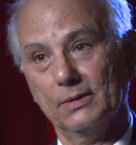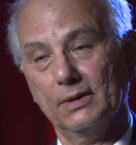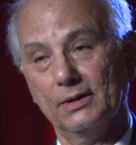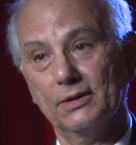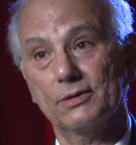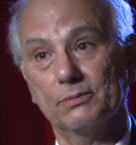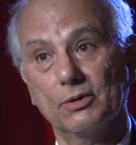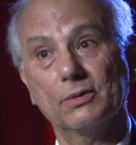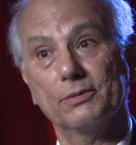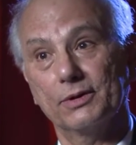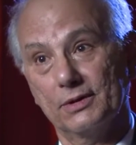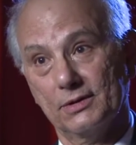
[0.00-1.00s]
in its
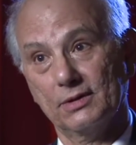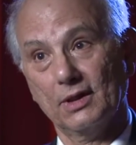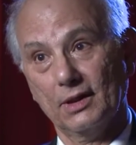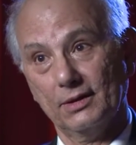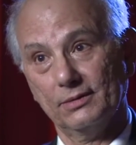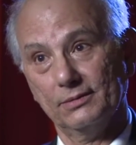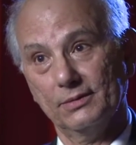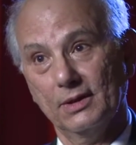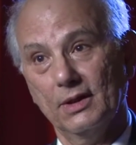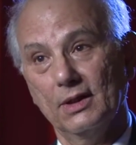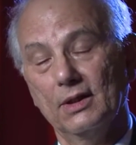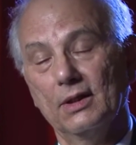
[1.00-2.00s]
appropriate style.
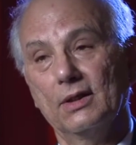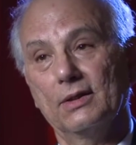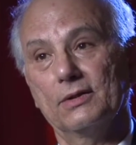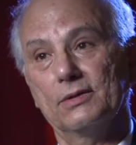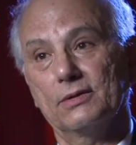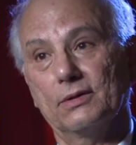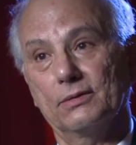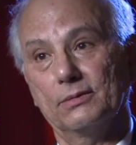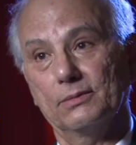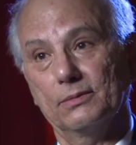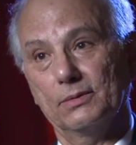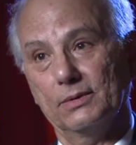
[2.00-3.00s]

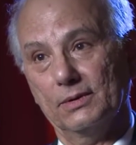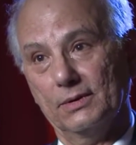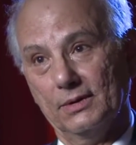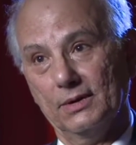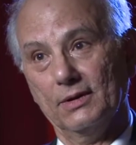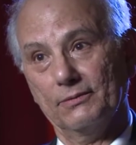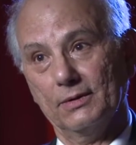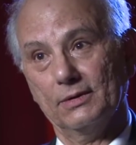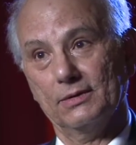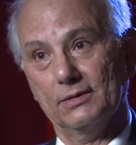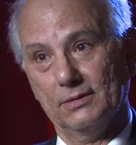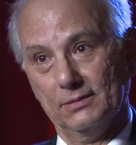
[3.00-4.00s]
So if
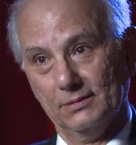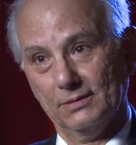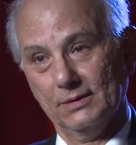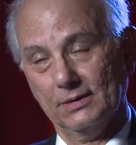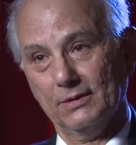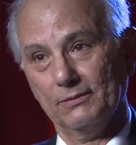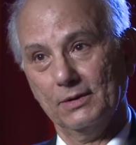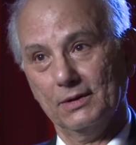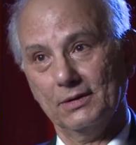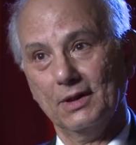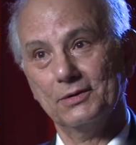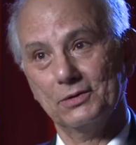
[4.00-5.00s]
the
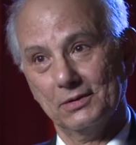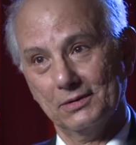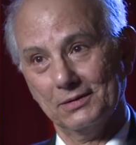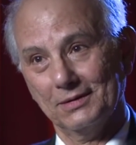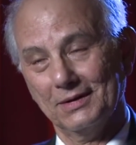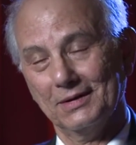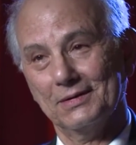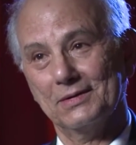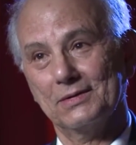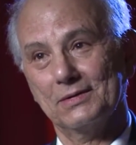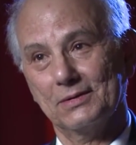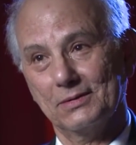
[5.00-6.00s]
intention
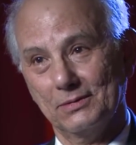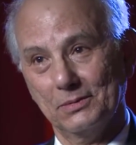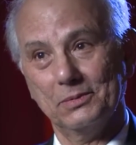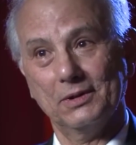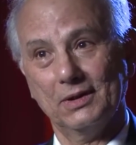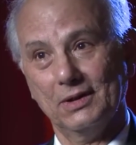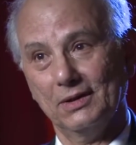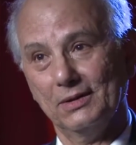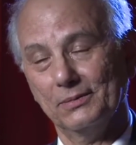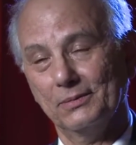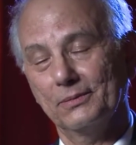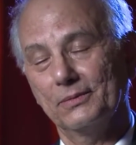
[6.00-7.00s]
is to be
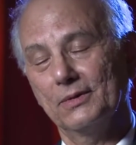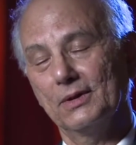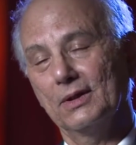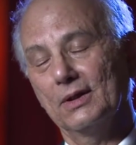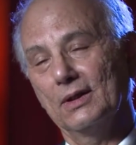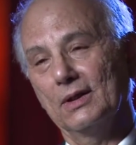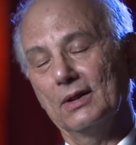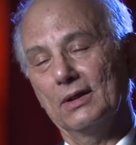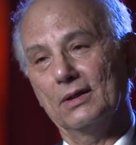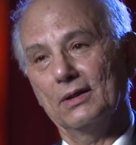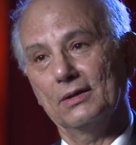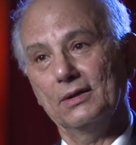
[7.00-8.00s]

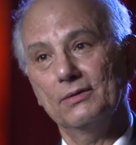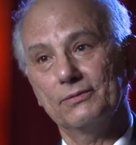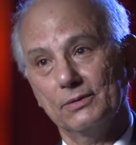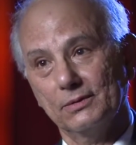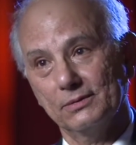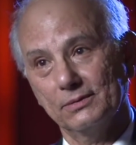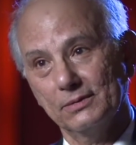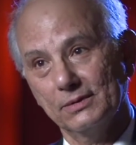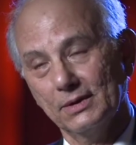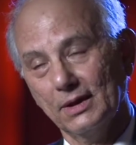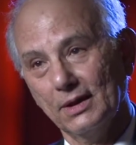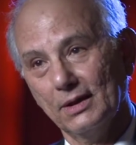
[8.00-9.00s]
evil,
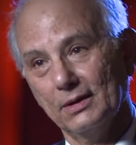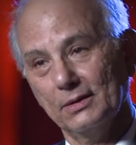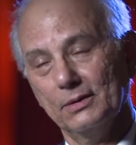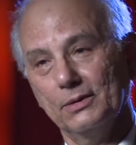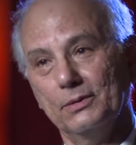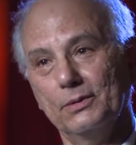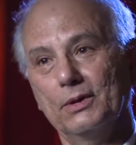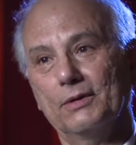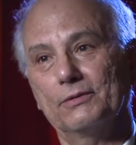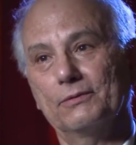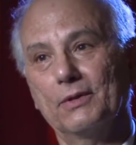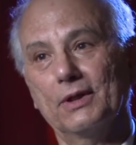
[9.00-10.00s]
you have
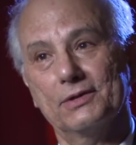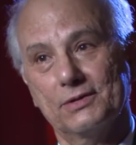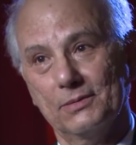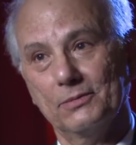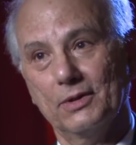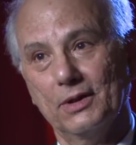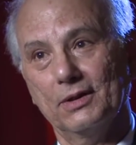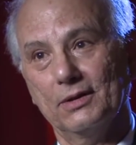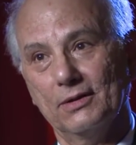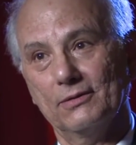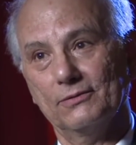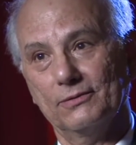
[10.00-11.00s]
to find some way
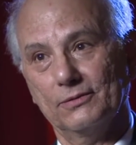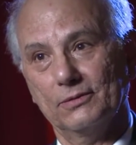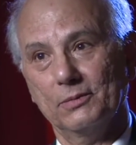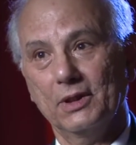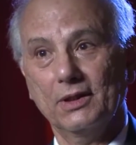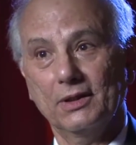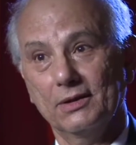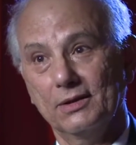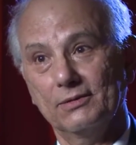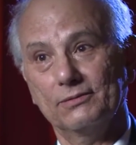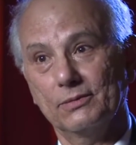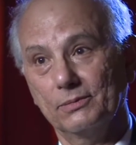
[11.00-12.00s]
of making it
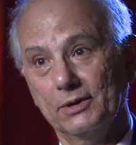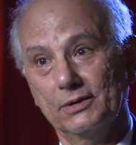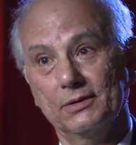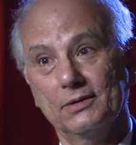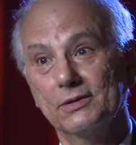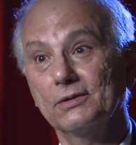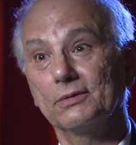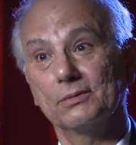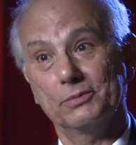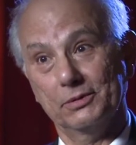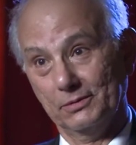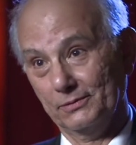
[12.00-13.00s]
evil but still
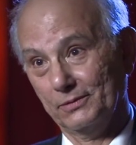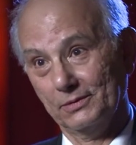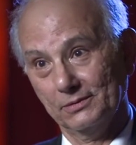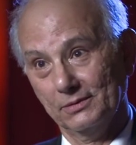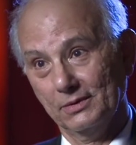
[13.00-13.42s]
beautiful,